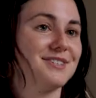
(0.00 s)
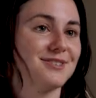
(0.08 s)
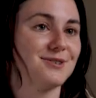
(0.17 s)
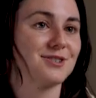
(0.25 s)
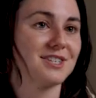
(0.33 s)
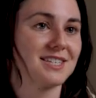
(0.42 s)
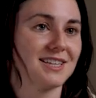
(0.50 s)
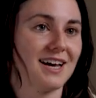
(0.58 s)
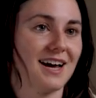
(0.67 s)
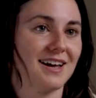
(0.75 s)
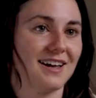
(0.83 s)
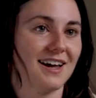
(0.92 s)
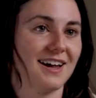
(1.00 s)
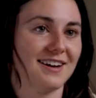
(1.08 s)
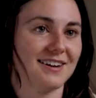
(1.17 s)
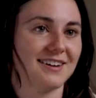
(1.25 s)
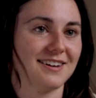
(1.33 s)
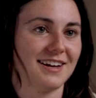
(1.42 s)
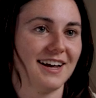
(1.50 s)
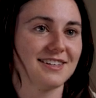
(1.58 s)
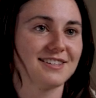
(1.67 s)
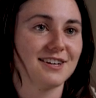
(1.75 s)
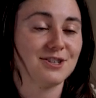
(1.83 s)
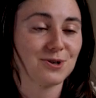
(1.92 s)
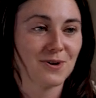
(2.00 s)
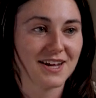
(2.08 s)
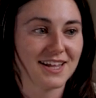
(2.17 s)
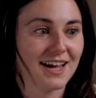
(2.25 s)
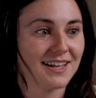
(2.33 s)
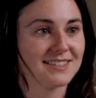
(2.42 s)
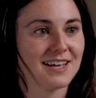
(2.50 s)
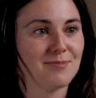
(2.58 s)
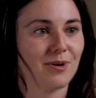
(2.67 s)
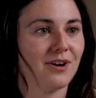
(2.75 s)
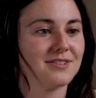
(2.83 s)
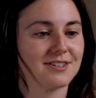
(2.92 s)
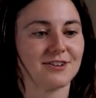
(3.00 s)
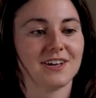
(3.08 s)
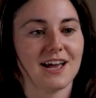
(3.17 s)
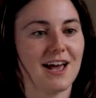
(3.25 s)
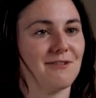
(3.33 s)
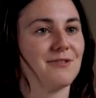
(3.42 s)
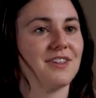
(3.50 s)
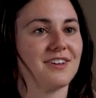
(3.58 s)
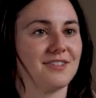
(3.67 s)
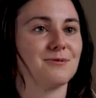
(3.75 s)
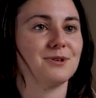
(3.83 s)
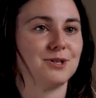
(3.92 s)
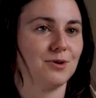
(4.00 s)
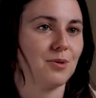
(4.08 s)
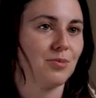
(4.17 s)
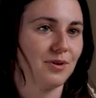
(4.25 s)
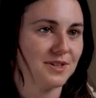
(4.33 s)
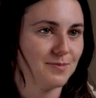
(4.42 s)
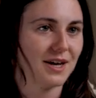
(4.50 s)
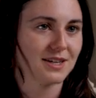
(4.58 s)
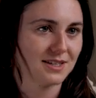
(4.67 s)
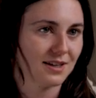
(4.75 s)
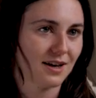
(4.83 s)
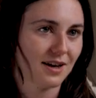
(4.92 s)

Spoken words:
the solution to that. And it's a joy that at St. Paul's, literally everything that we're doing points back to